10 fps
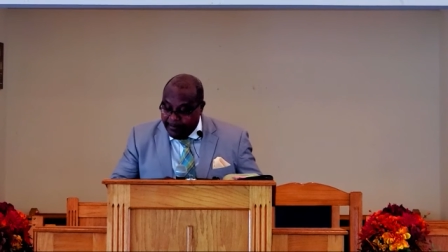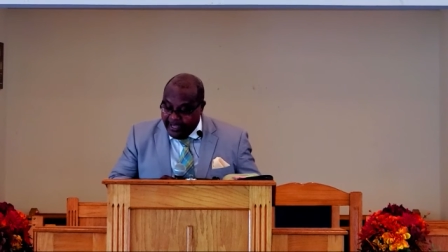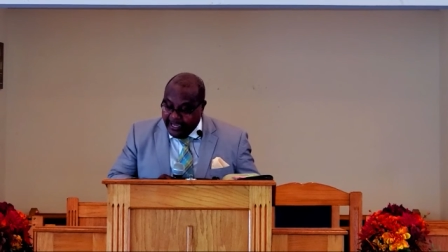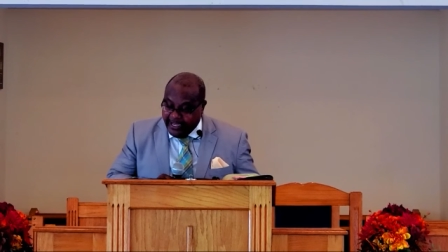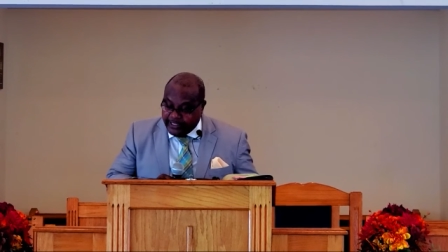
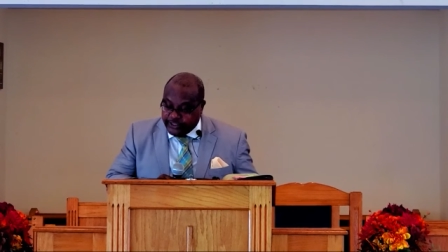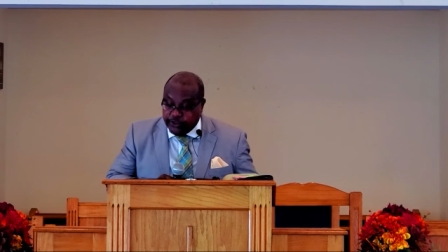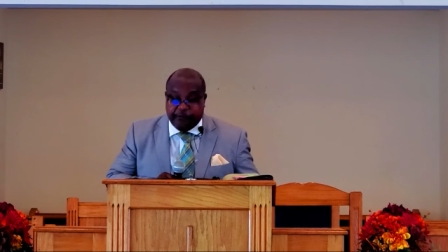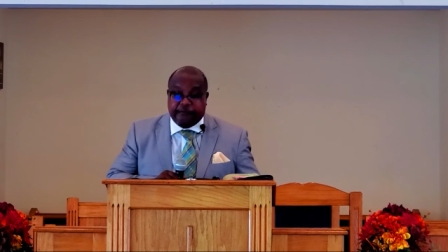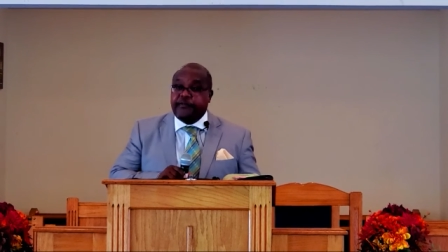men
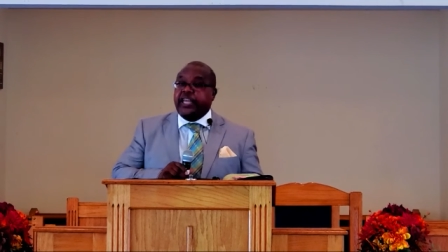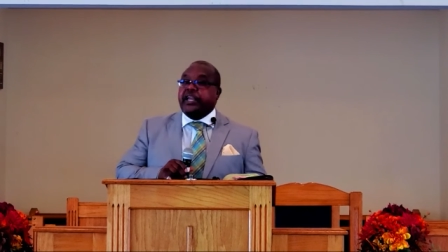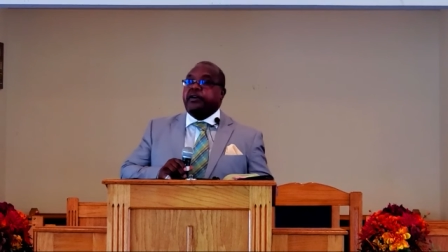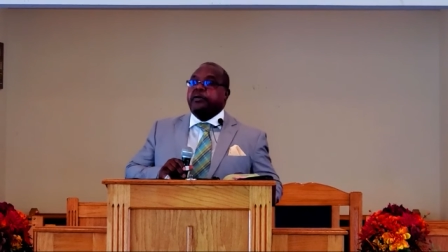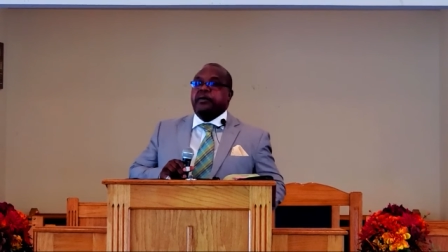should
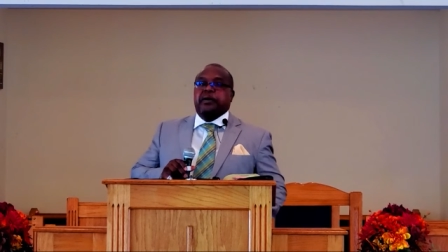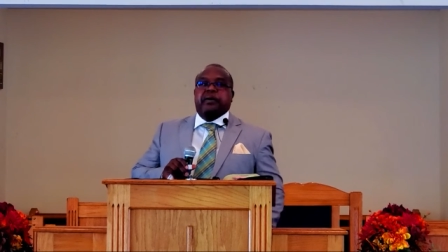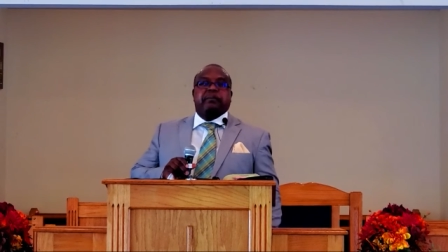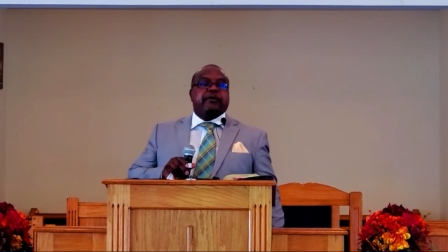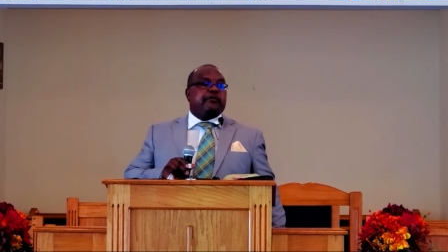fear
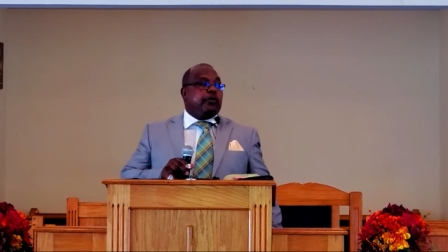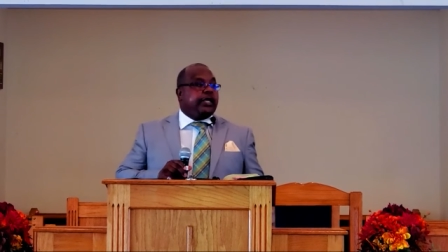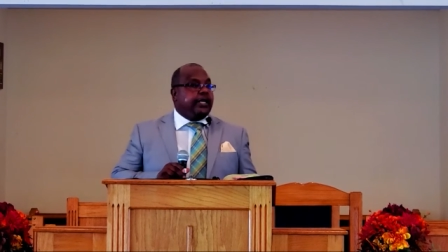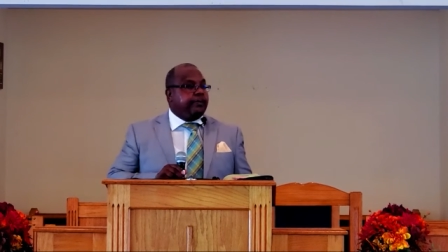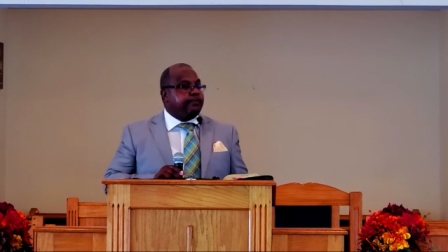before
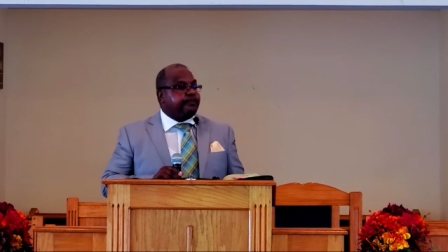him.